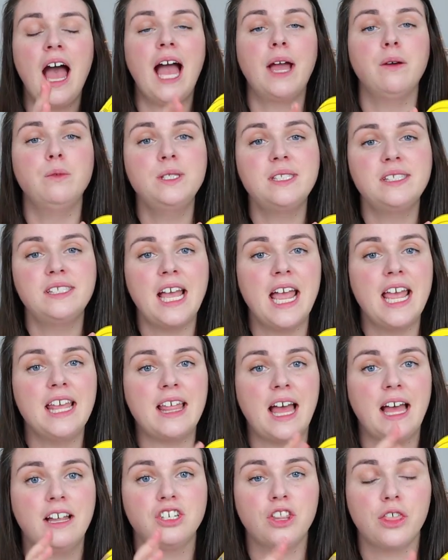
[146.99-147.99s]
I would say
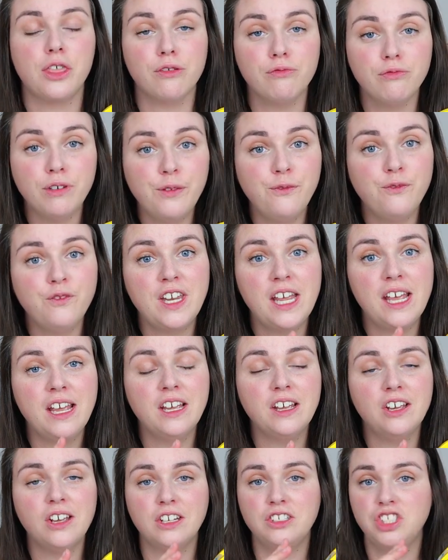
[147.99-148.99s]
that
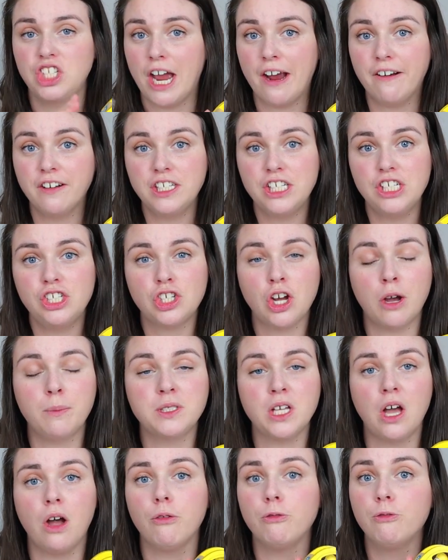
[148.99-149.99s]
thrifting and charity
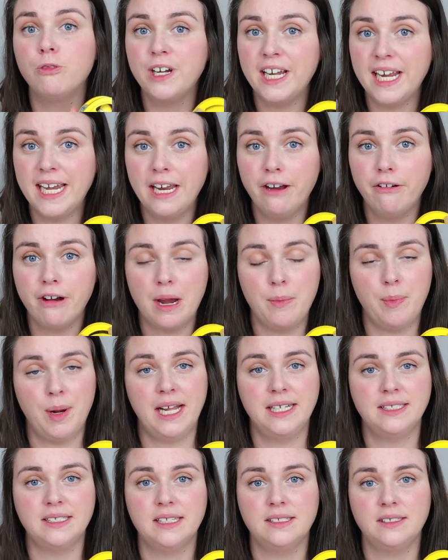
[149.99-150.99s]
shops are really great
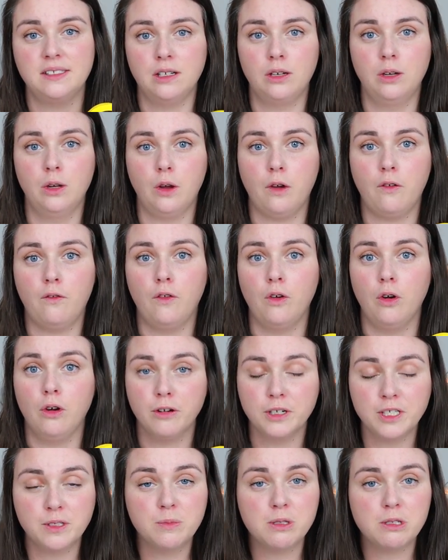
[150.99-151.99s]
places to look for
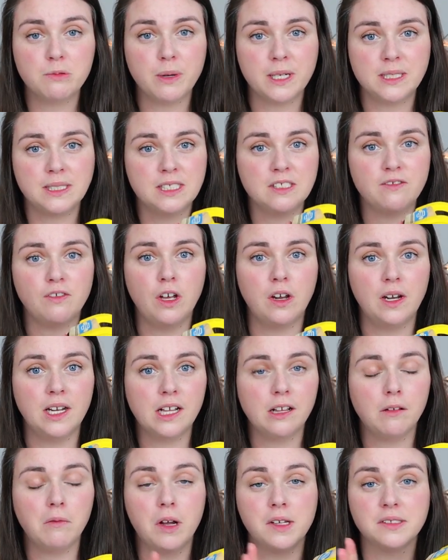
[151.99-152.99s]
Christmas presents for your
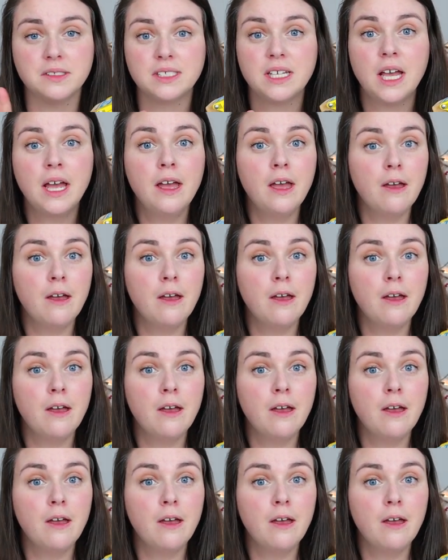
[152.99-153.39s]
little ones.